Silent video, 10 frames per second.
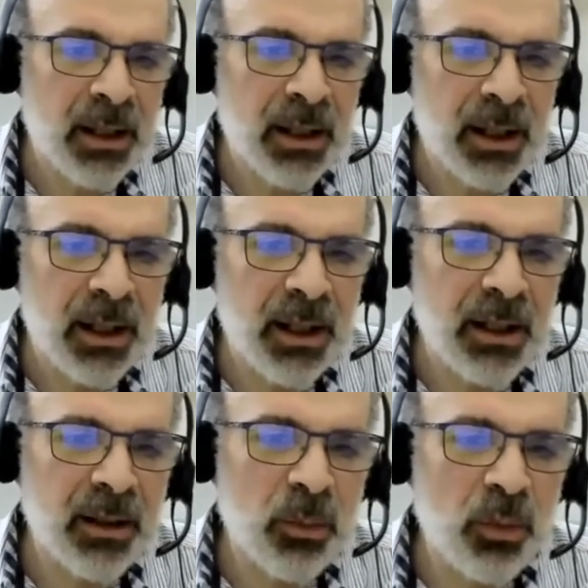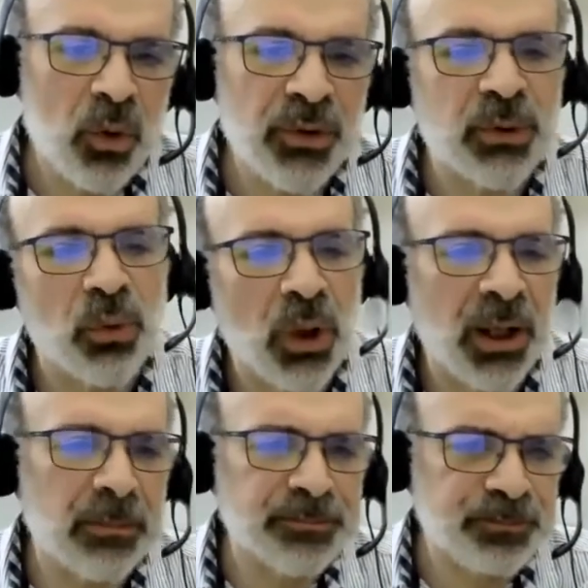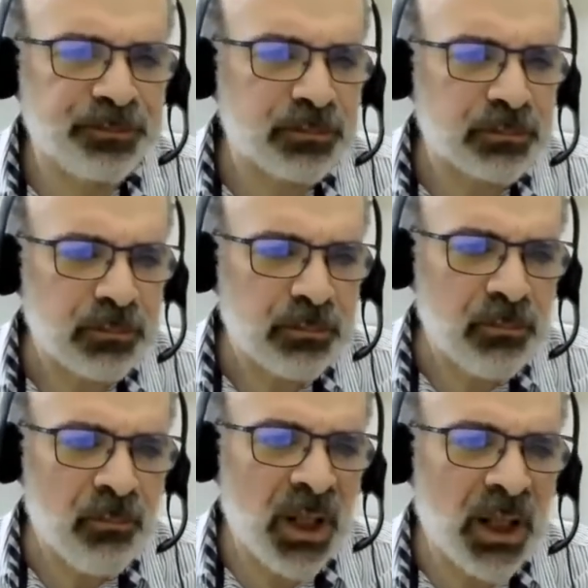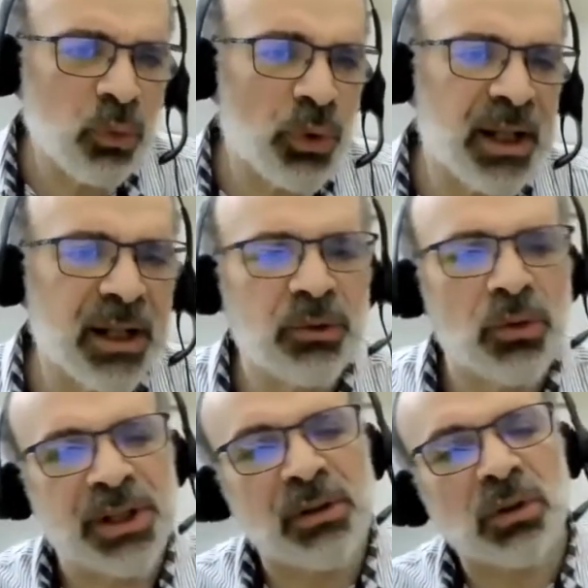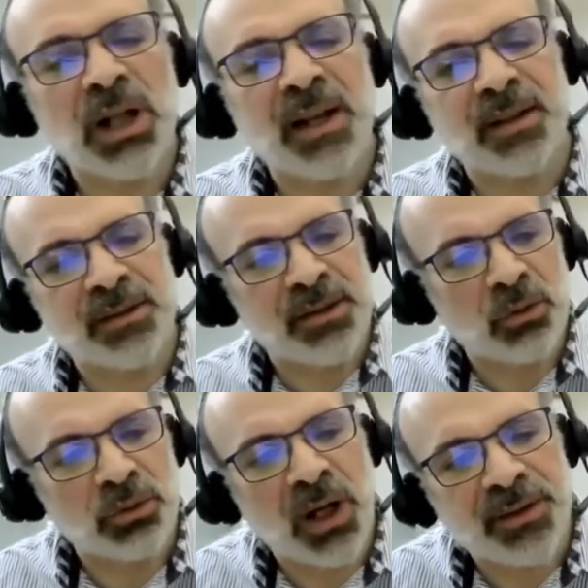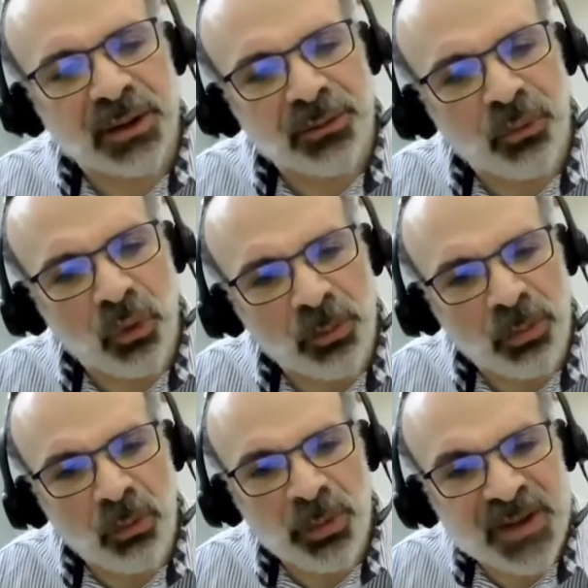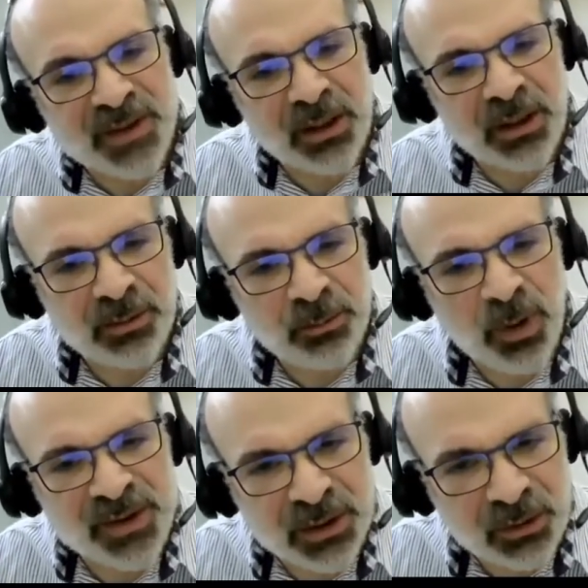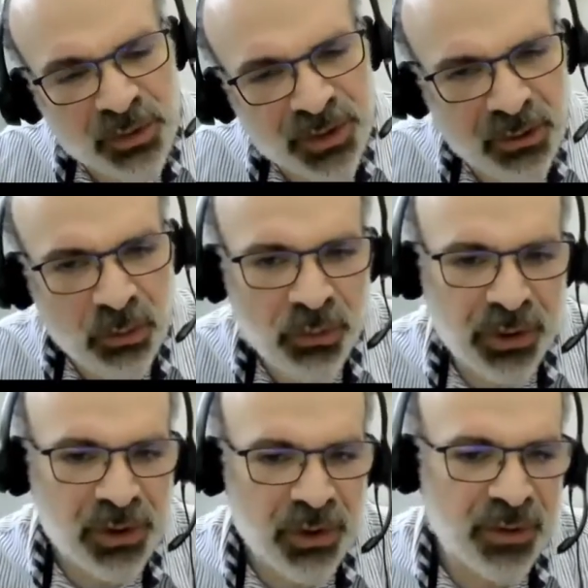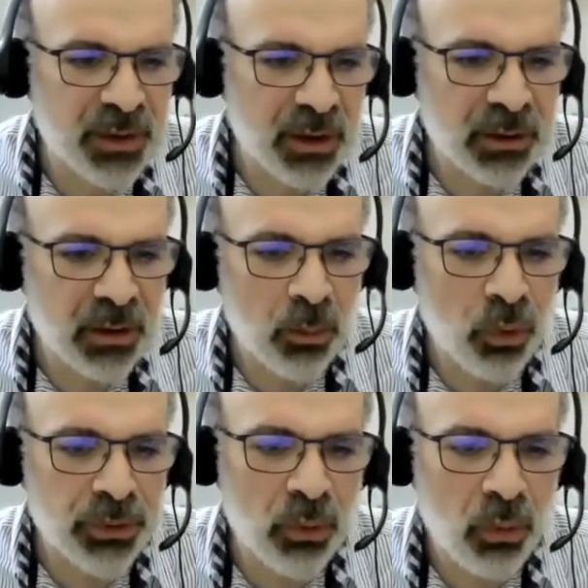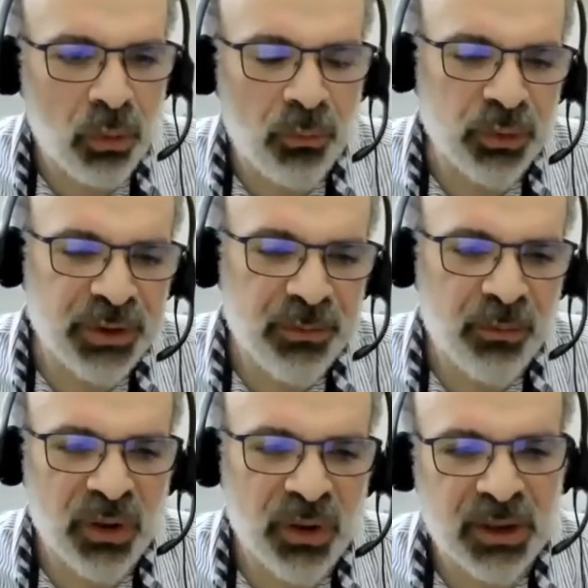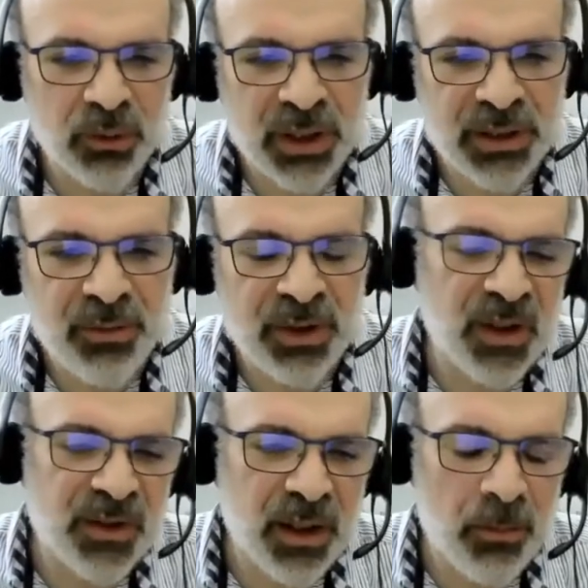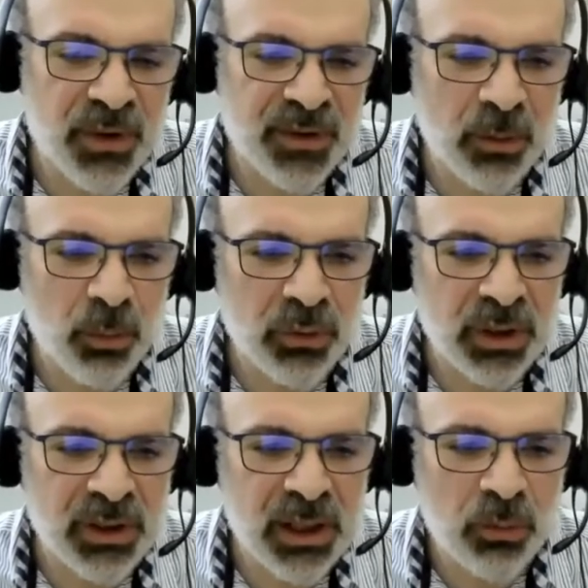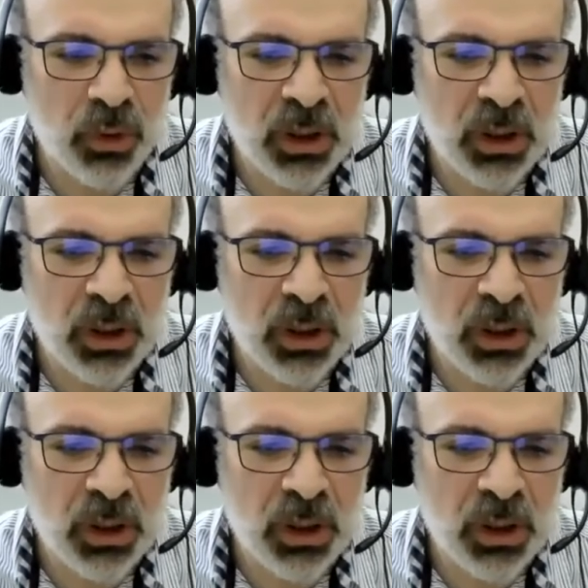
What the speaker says: We also looking into generalizing synchronizer for probabilistic Byzantine consensus, such as Nakamoto, or for different connectivity assumptions about the network,